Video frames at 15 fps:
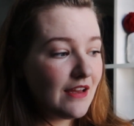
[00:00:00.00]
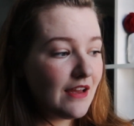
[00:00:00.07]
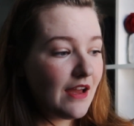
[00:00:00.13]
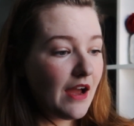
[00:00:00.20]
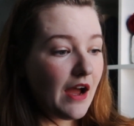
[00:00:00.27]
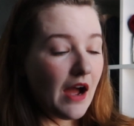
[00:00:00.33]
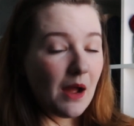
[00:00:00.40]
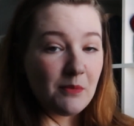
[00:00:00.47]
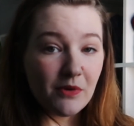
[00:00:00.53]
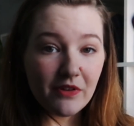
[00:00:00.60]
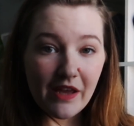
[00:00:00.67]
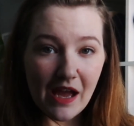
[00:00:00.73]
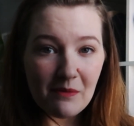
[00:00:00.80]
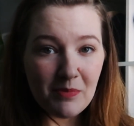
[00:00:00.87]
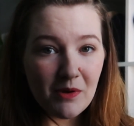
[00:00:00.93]
I'm really
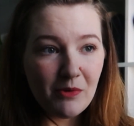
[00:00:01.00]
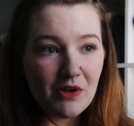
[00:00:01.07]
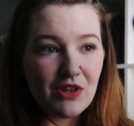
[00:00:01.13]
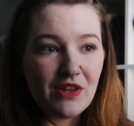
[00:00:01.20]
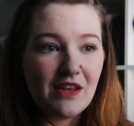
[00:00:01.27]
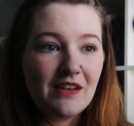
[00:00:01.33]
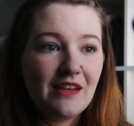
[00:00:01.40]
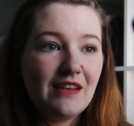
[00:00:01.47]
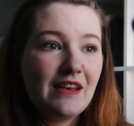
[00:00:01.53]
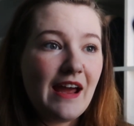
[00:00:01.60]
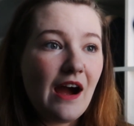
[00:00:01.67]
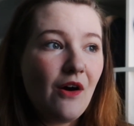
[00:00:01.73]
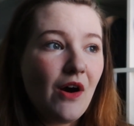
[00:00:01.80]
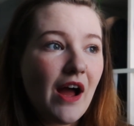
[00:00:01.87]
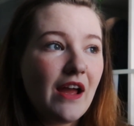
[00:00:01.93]
happy with it. And
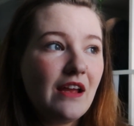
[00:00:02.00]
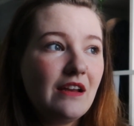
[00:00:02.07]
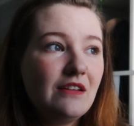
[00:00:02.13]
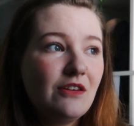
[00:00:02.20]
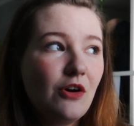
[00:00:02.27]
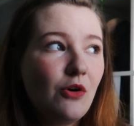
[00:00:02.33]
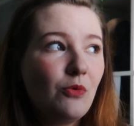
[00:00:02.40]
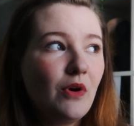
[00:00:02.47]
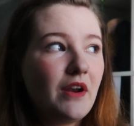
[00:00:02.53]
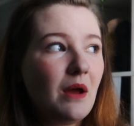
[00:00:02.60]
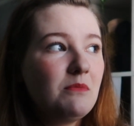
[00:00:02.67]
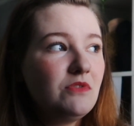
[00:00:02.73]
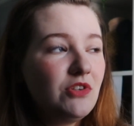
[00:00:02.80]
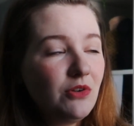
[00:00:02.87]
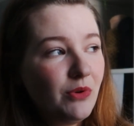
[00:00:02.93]
now I know what I'm
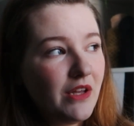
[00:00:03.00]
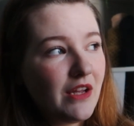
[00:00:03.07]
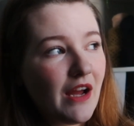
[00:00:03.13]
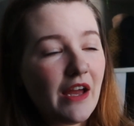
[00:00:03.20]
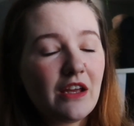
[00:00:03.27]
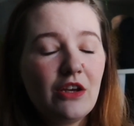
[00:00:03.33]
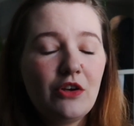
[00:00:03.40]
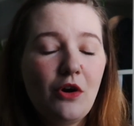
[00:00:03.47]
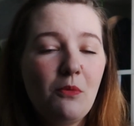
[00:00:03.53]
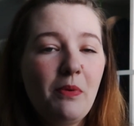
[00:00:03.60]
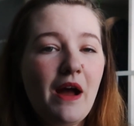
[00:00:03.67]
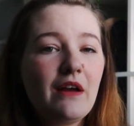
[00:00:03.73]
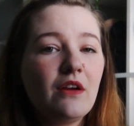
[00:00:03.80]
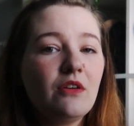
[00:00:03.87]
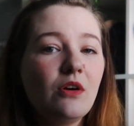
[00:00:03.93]
doing. I can go
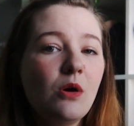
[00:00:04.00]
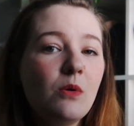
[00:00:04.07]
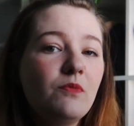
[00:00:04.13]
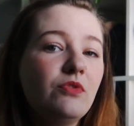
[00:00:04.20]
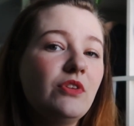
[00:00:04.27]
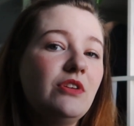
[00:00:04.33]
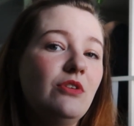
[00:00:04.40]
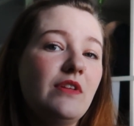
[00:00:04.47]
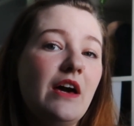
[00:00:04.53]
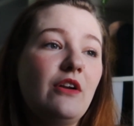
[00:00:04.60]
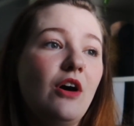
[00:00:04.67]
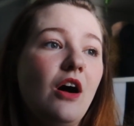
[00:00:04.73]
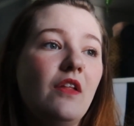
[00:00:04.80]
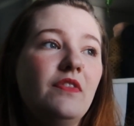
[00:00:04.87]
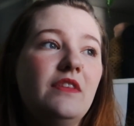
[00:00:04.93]
back and hopefully do that
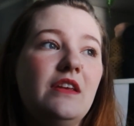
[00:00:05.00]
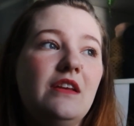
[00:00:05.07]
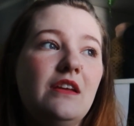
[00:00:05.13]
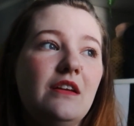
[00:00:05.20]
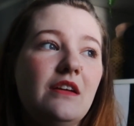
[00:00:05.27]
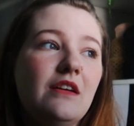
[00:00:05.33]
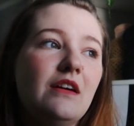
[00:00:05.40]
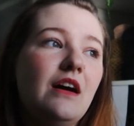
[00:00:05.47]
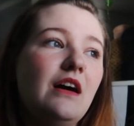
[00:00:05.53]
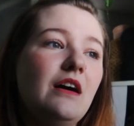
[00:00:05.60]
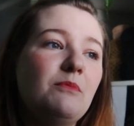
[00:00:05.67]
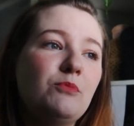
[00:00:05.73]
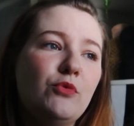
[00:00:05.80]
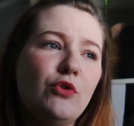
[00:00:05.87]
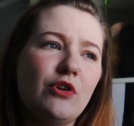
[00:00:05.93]
on the
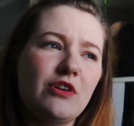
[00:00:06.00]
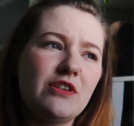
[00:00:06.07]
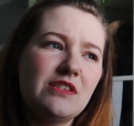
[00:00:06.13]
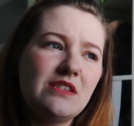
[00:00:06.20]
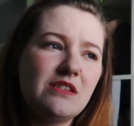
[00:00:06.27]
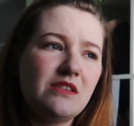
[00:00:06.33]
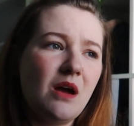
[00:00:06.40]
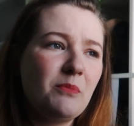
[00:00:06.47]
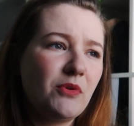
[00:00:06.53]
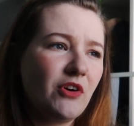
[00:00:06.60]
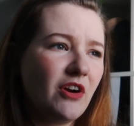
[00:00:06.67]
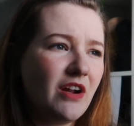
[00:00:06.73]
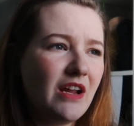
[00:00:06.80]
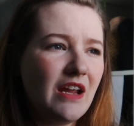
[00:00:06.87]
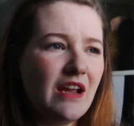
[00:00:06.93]
more
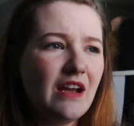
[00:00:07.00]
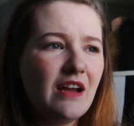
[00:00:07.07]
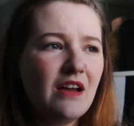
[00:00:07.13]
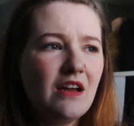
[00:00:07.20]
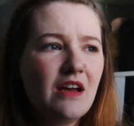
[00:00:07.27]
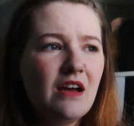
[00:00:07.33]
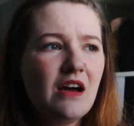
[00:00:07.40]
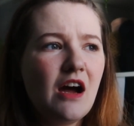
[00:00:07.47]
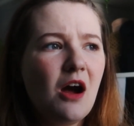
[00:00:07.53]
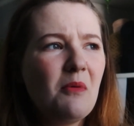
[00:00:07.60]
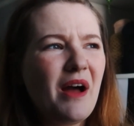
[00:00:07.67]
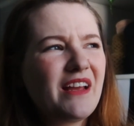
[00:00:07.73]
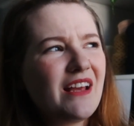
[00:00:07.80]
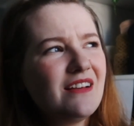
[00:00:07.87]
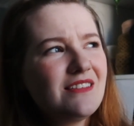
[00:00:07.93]
summery, I
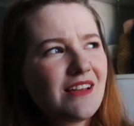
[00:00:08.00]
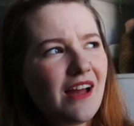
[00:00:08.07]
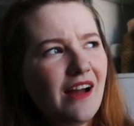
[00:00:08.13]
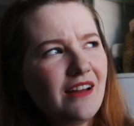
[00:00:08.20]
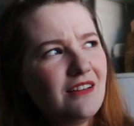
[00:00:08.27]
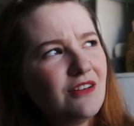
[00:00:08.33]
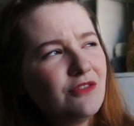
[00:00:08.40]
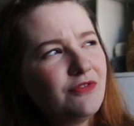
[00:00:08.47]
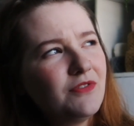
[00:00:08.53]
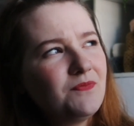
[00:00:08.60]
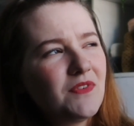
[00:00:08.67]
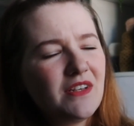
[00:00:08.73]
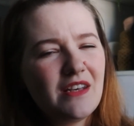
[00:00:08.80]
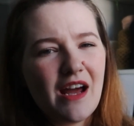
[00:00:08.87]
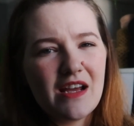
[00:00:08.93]
guess kind of
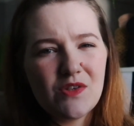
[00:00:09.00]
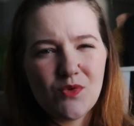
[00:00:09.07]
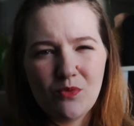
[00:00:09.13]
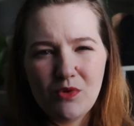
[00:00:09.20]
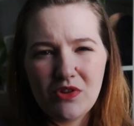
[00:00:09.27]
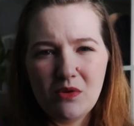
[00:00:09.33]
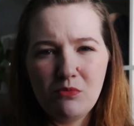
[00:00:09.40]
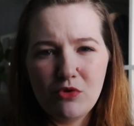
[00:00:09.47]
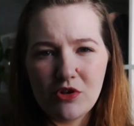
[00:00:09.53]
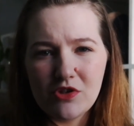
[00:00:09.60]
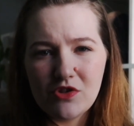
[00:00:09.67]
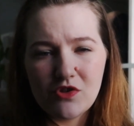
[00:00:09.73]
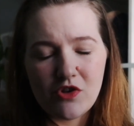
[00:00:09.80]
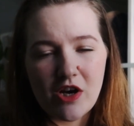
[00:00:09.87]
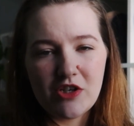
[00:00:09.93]
nice one with the more
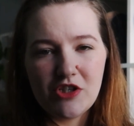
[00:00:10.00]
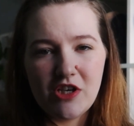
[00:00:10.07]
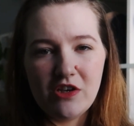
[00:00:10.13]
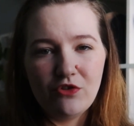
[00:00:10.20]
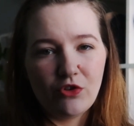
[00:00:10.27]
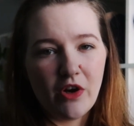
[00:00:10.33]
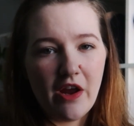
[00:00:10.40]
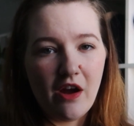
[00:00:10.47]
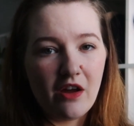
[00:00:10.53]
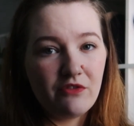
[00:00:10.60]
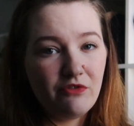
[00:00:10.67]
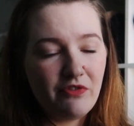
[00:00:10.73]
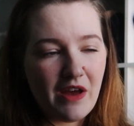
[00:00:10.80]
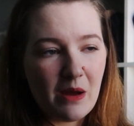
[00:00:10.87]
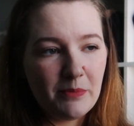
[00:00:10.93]
stretchy rayon
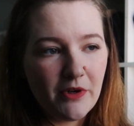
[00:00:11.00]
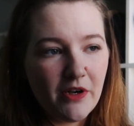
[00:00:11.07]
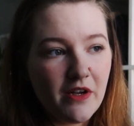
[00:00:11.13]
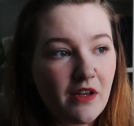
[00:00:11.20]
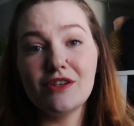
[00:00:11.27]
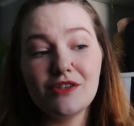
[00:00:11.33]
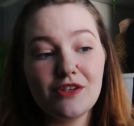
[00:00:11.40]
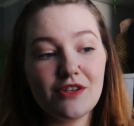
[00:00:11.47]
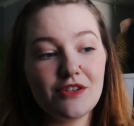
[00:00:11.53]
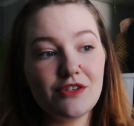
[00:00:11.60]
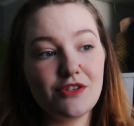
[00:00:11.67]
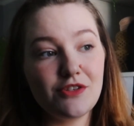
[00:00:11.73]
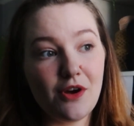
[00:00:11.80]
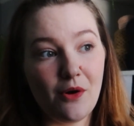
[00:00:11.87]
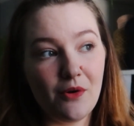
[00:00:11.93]
fabric.
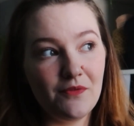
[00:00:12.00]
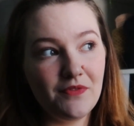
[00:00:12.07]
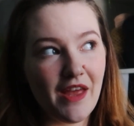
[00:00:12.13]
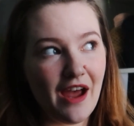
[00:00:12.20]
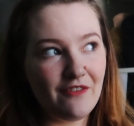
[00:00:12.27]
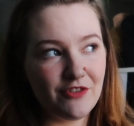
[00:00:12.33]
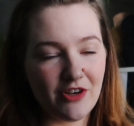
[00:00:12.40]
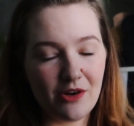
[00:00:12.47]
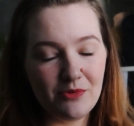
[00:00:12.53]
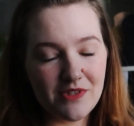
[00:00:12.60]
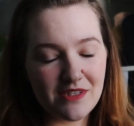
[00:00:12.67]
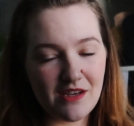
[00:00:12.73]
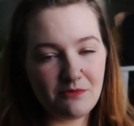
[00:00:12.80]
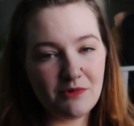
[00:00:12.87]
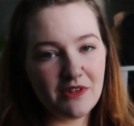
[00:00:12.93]
So after I was
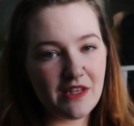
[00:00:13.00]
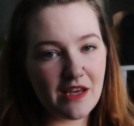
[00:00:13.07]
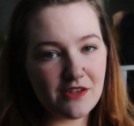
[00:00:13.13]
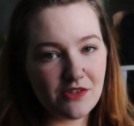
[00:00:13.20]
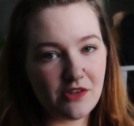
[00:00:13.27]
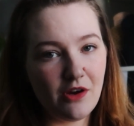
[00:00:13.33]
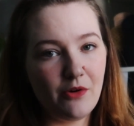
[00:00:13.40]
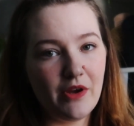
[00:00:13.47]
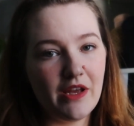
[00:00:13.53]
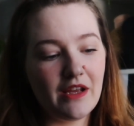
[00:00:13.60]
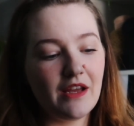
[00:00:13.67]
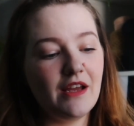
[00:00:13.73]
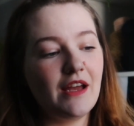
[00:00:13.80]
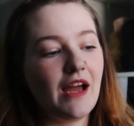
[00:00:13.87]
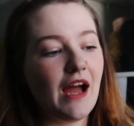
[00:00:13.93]
done with that sewing,
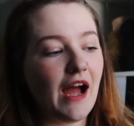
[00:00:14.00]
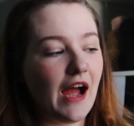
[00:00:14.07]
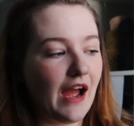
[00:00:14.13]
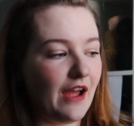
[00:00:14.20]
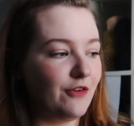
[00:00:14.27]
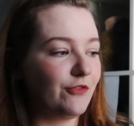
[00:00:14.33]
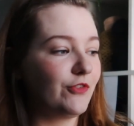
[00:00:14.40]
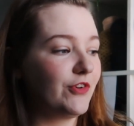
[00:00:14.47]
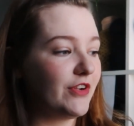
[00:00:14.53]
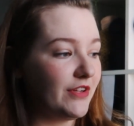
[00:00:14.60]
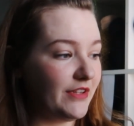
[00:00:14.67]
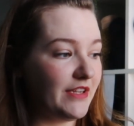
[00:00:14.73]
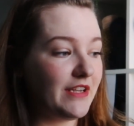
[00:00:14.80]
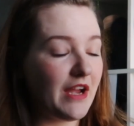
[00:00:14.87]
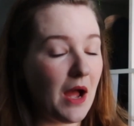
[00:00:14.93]
I
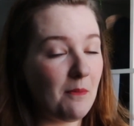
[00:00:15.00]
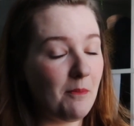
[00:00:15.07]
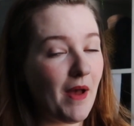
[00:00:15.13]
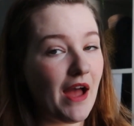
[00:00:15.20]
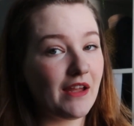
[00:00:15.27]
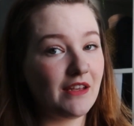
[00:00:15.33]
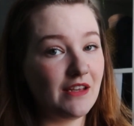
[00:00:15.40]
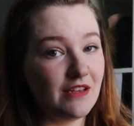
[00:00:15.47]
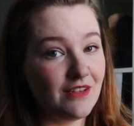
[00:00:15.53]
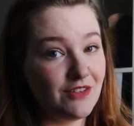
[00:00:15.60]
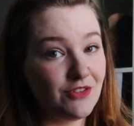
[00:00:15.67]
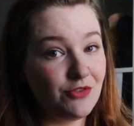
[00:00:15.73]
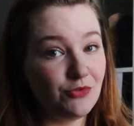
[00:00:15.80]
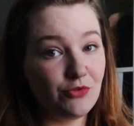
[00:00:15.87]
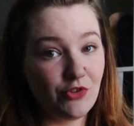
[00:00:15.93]
really got back
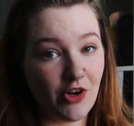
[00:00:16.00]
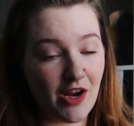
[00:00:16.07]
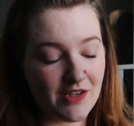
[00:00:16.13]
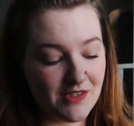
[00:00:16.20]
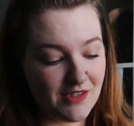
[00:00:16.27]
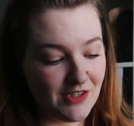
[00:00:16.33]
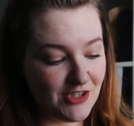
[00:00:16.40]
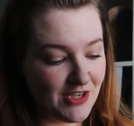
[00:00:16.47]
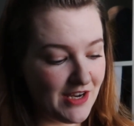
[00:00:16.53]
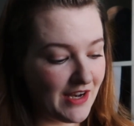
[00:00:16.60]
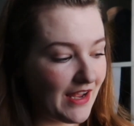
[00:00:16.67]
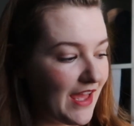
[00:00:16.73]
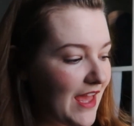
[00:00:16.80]
into cross stitching.